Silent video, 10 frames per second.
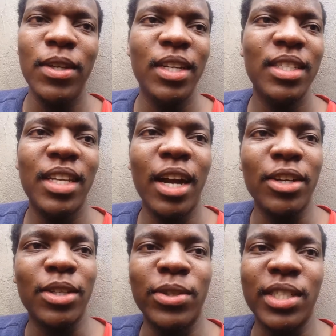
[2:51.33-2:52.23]
His
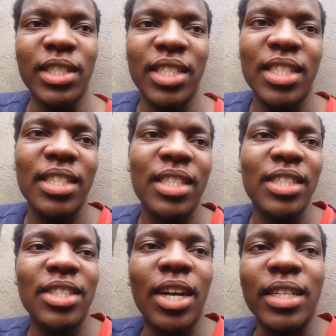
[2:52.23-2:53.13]
character was just
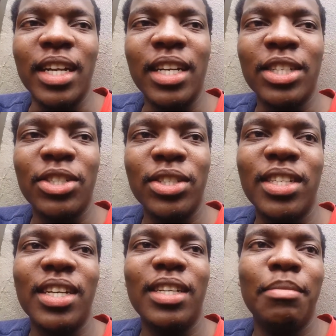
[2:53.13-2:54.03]
not that
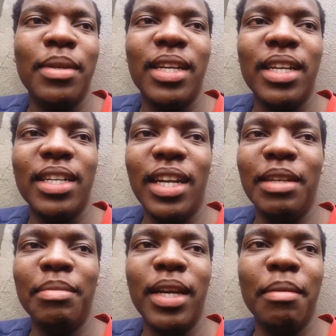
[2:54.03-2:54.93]
interesting at the beginning,
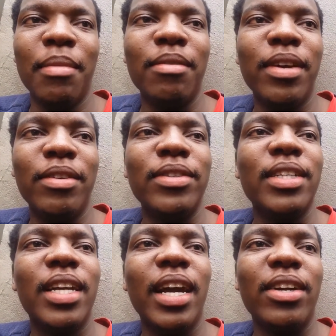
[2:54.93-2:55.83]
then he became my
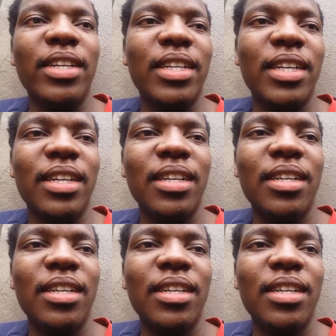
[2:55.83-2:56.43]
favorite character.